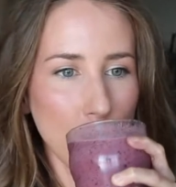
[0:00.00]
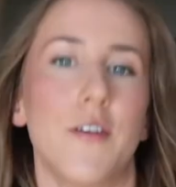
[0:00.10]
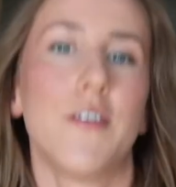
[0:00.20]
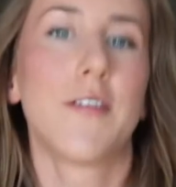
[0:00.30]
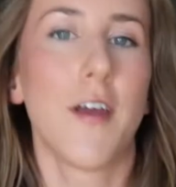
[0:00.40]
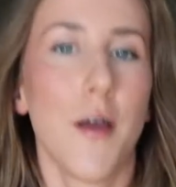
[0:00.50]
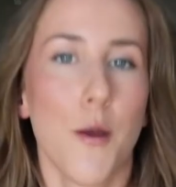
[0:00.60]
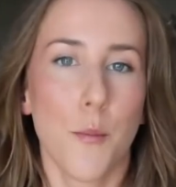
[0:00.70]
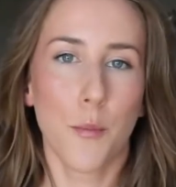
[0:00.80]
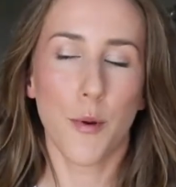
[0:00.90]
I just
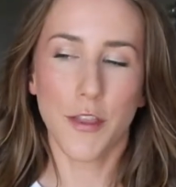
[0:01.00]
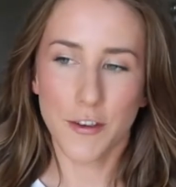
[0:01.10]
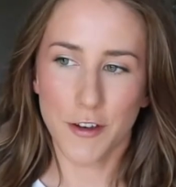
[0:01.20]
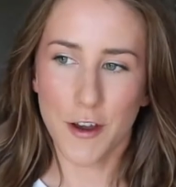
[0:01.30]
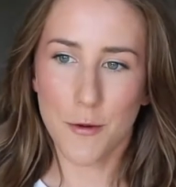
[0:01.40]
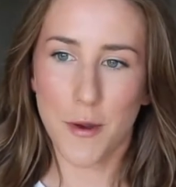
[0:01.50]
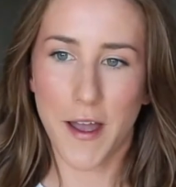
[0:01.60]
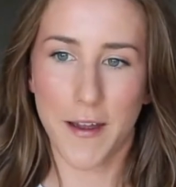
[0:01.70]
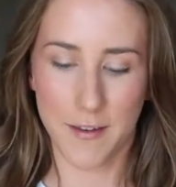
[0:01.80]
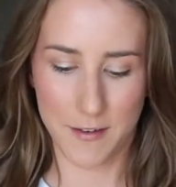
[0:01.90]
put the shake
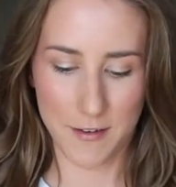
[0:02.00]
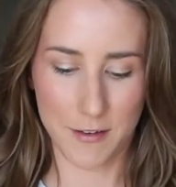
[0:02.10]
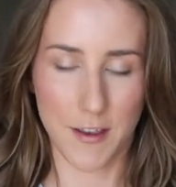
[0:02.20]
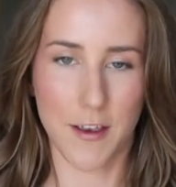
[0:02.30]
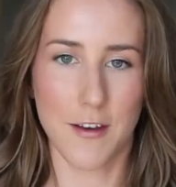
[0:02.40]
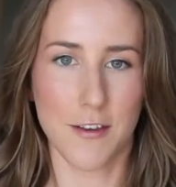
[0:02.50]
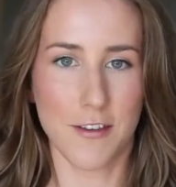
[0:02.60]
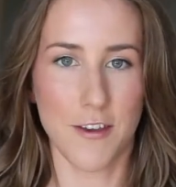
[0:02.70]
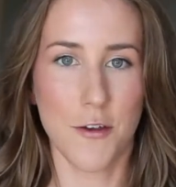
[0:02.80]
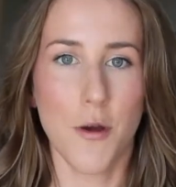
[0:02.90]
away so I could
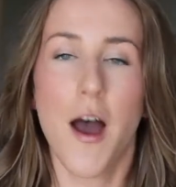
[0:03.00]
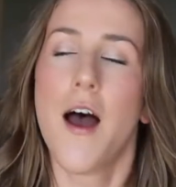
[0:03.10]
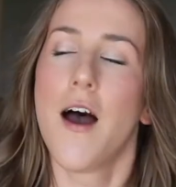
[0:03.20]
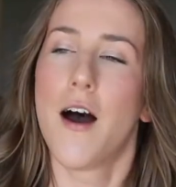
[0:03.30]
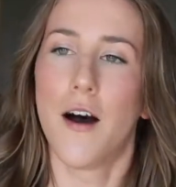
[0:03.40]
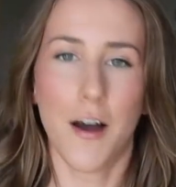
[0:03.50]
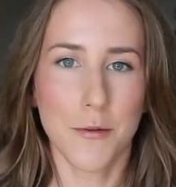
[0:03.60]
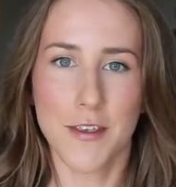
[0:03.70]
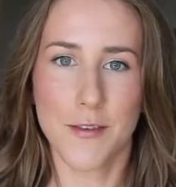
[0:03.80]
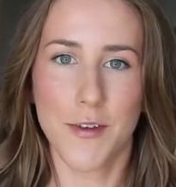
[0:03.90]
continue on
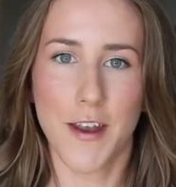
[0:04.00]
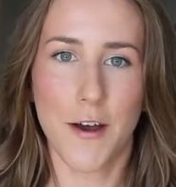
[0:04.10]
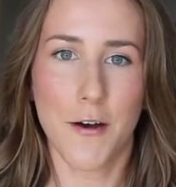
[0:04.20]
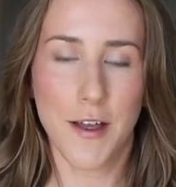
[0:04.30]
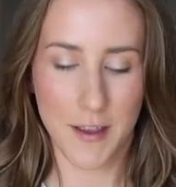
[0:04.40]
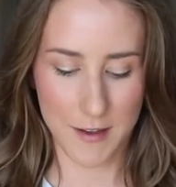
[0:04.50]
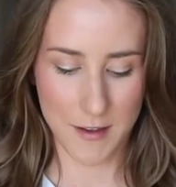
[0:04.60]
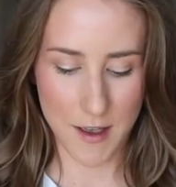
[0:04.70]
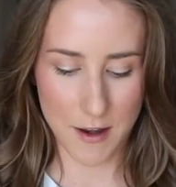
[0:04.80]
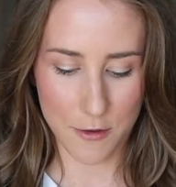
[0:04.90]
with this video.
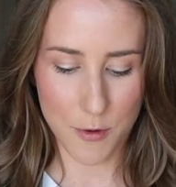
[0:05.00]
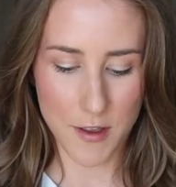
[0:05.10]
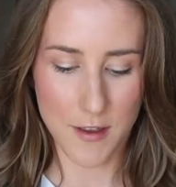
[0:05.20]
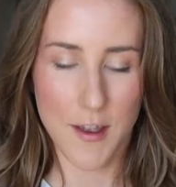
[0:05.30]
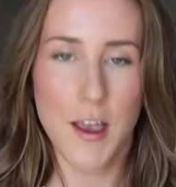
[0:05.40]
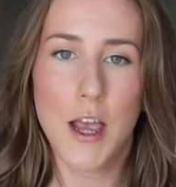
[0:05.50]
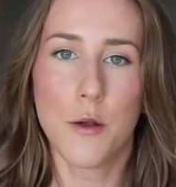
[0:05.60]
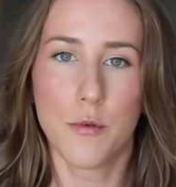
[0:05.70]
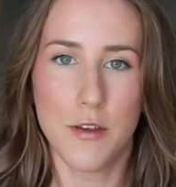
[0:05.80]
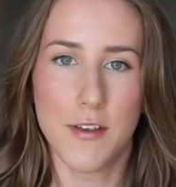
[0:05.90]
I just wanna
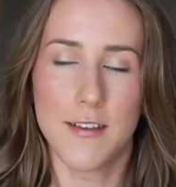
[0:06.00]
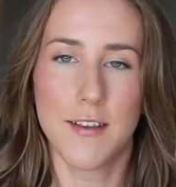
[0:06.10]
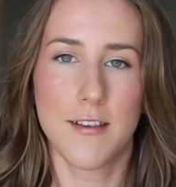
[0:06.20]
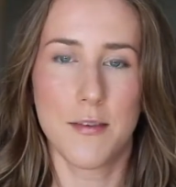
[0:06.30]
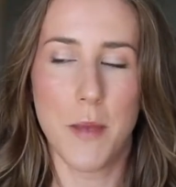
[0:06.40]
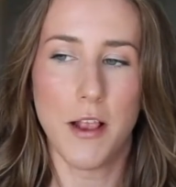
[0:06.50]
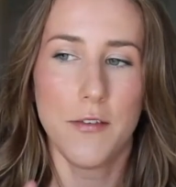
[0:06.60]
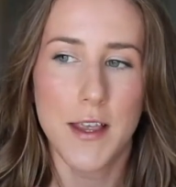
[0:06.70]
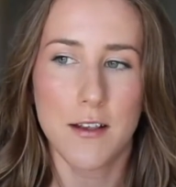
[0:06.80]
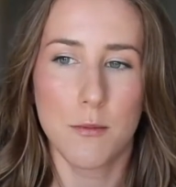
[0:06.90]
revisit the smell
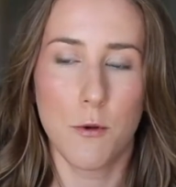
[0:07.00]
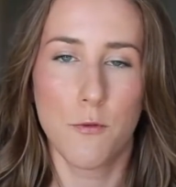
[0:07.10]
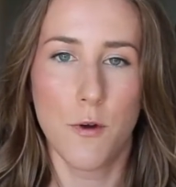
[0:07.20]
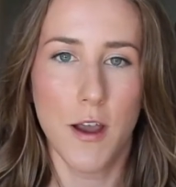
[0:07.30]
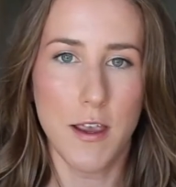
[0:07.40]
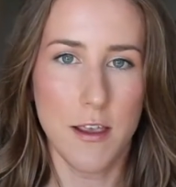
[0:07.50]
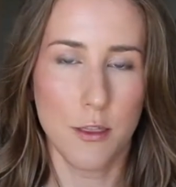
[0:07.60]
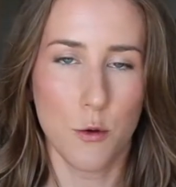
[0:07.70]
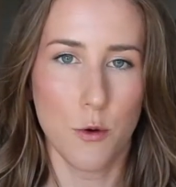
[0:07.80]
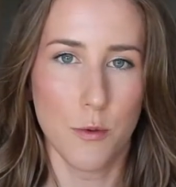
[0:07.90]
of this before I eat
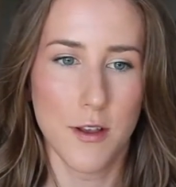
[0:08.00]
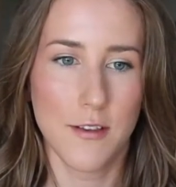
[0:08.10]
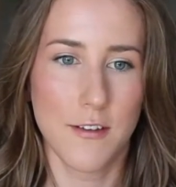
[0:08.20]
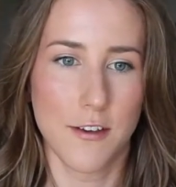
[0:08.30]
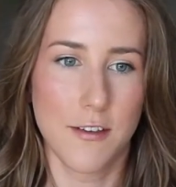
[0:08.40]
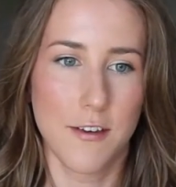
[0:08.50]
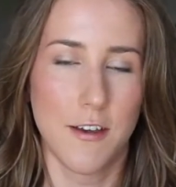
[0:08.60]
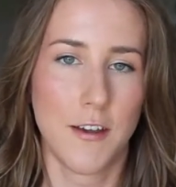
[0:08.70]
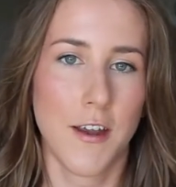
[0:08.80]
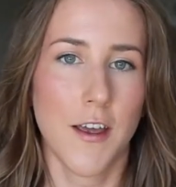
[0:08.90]
the whole ones just
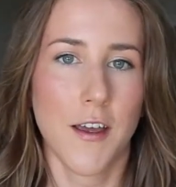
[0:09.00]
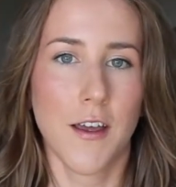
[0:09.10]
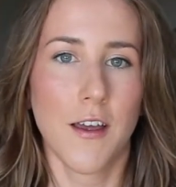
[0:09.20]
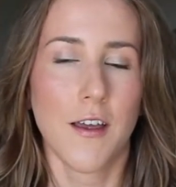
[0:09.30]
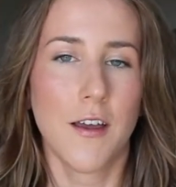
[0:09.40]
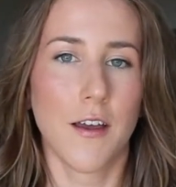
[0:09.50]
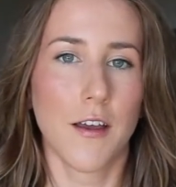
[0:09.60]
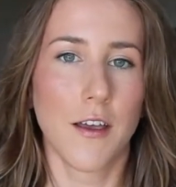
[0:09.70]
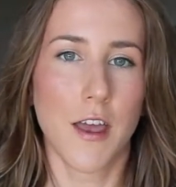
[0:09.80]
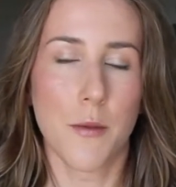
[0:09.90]
to
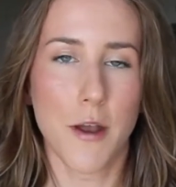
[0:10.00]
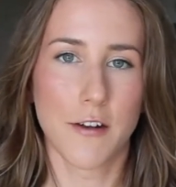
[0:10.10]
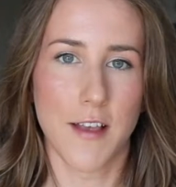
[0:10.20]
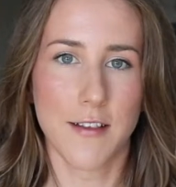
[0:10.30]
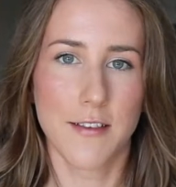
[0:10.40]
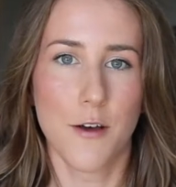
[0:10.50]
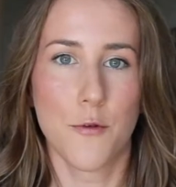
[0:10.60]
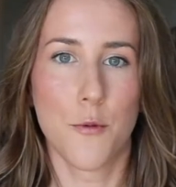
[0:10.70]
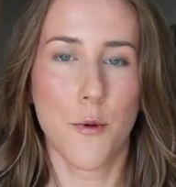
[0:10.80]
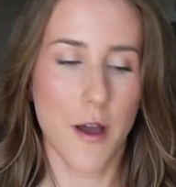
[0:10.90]
get a better sense of
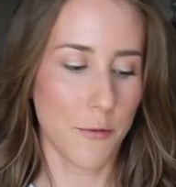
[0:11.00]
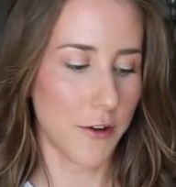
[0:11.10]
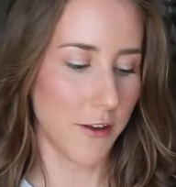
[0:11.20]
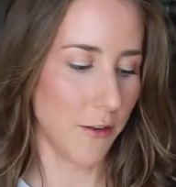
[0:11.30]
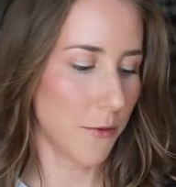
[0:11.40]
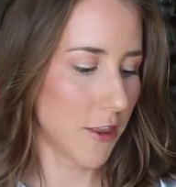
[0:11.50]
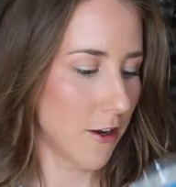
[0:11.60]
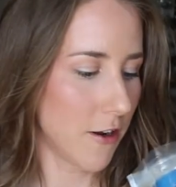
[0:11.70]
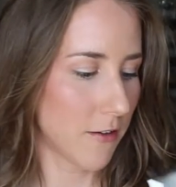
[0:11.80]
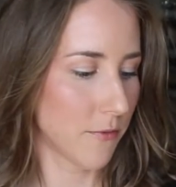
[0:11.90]
what we're dealing with
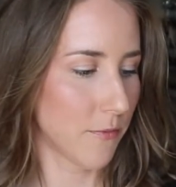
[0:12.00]
here.